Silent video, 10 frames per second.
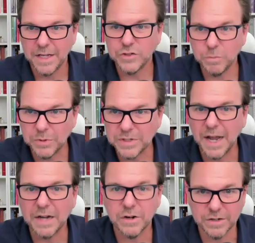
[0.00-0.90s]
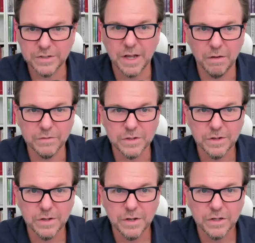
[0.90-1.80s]
is to protect ourselves.
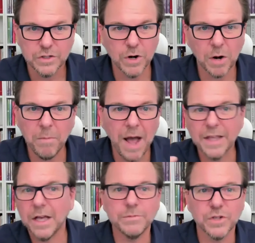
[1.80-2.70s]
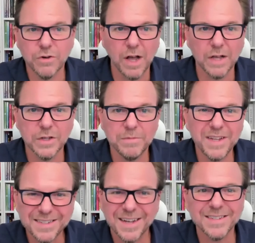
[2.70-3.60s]
So when our mind comes across
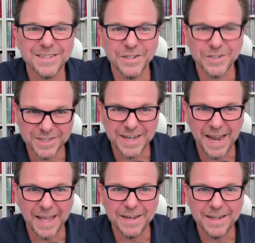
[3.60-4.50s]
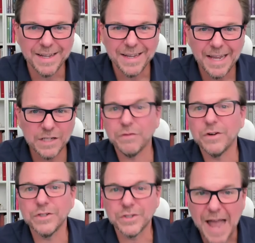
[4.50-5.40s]
something it doesn't understand, its
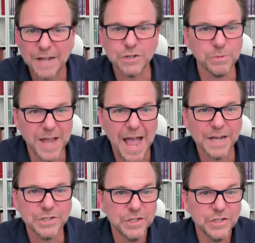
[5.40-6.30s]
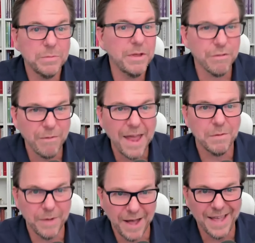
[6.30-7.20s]
first natural reaction is to be
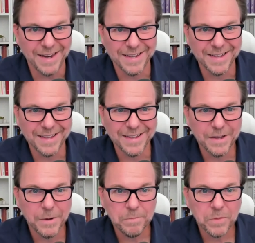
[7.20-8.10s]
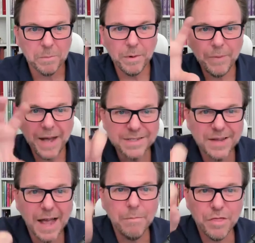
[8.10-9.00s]
threatened by it. But by
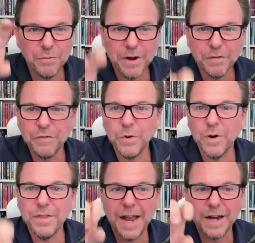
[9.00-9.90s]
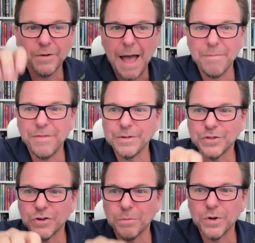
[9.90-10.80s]
time 3 or 4 that I grab
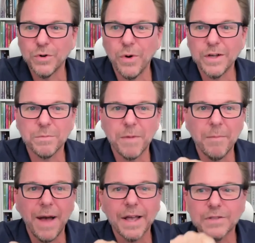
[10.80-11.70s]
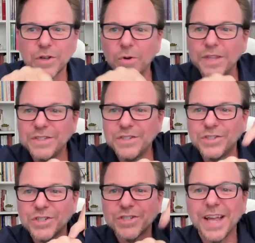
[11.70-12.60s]
those thermal coils, my mind goes, oh, this is
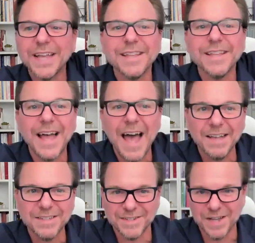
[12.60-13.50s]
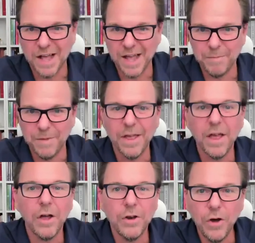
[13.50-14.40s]
just like the last time.
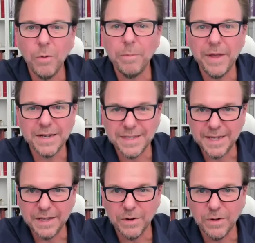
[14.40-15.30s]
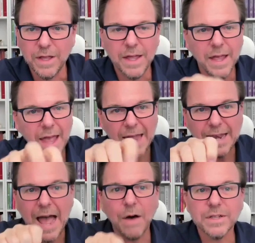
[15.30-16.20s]
No big deal.
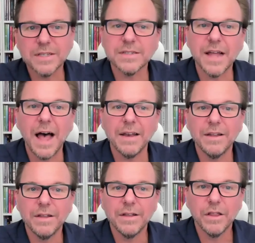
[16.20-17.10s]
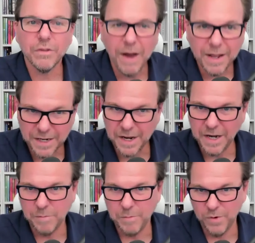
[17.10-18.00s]
And now it's not threatening
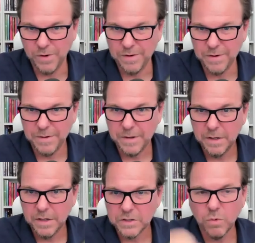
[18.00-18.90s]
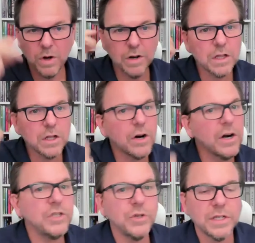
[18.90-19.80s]
anymore. So one of the
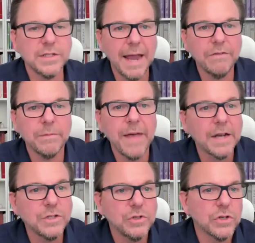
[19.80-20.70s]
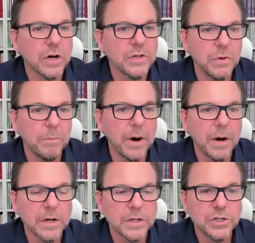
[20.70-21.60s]
learnings you can take from that as you start to
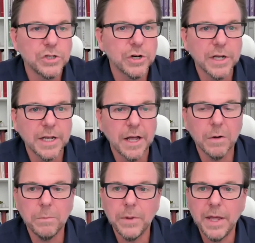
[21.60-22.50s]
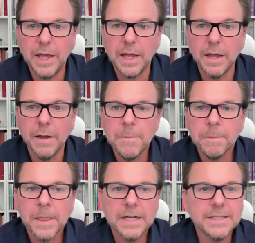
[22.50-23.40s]
embark on your journey in NLP
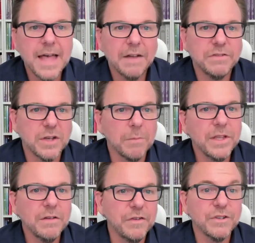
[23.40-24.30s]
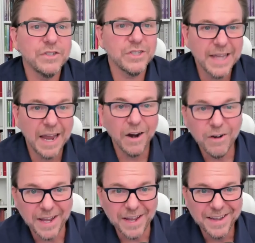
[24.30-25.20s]
is that if something feels
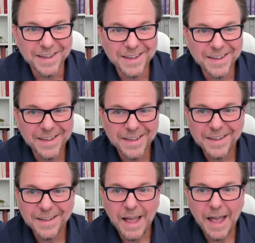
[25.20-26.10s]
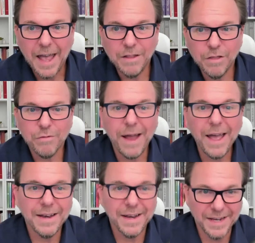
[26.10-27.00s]
scary and
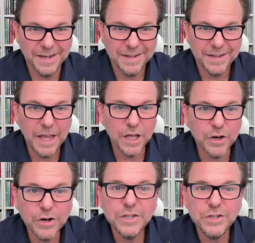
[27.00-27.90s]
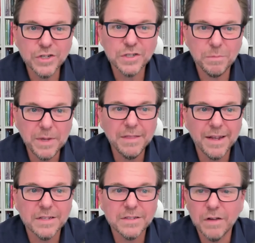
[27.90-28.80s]
threatening, it could just be
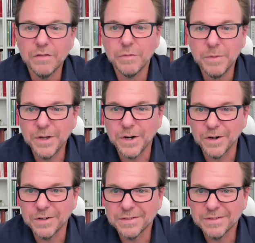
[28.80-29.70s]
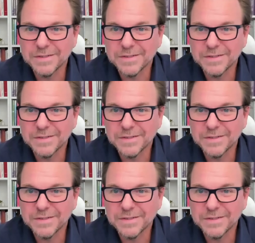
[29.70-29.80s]
that it's unfamiliar.